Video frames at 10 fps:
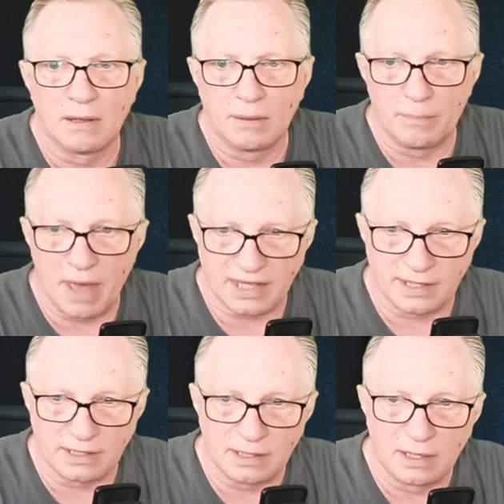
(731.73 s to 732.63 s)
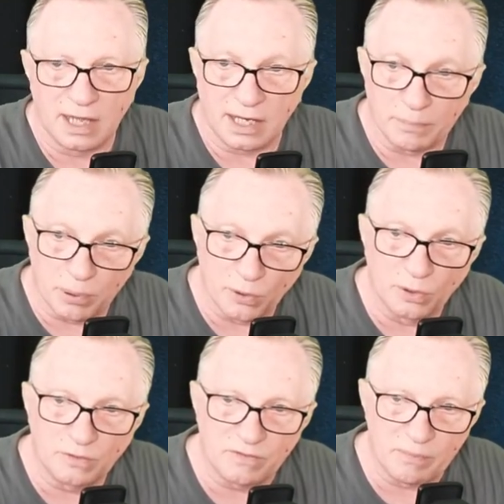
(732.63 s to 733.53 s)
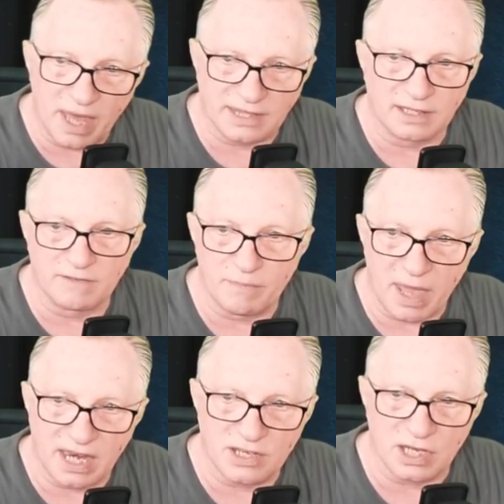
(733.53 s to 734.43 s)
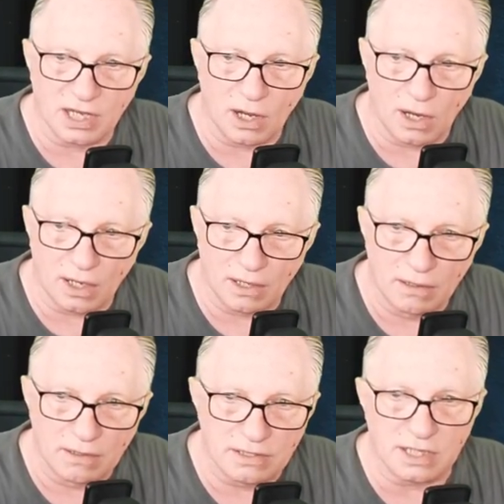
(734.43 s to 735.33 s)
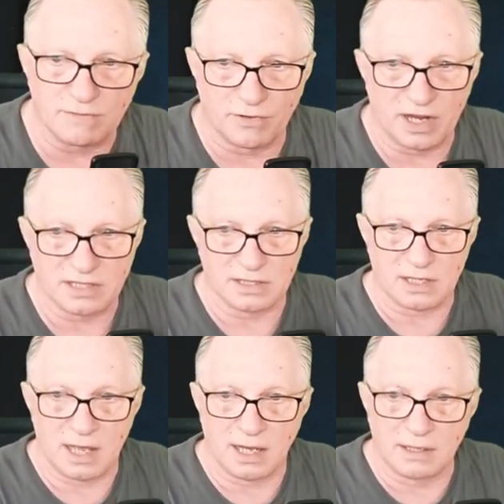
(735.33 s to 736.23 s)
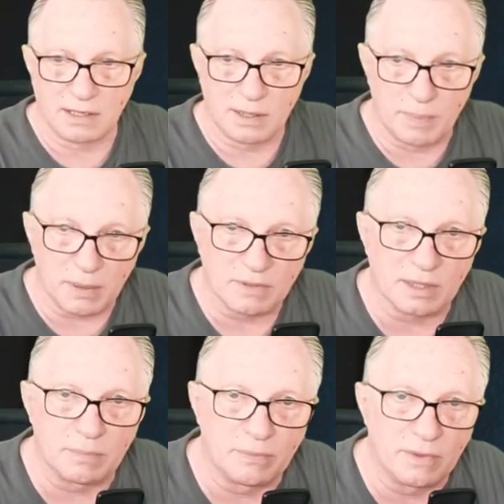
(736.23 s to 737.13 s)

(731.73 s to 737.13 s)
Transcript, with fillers: method, an improved method of managing our seed phrases, and the bit the,